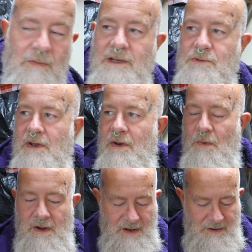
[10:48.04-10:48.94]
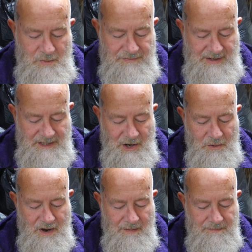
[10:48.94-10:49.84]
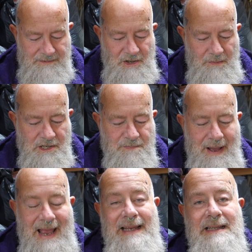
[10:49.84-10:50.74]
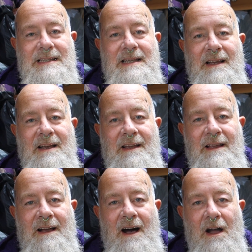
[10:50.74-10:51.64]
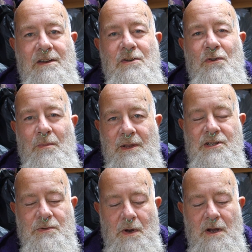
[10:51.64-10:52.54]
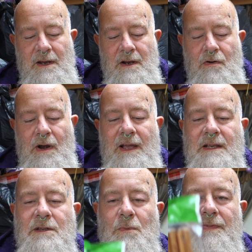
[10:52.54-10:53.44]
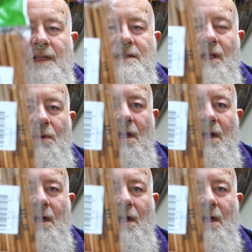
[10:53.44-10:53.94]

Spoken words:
these were going to work. Would they soak up too much paint? I normally just work in acrylic, so would they soak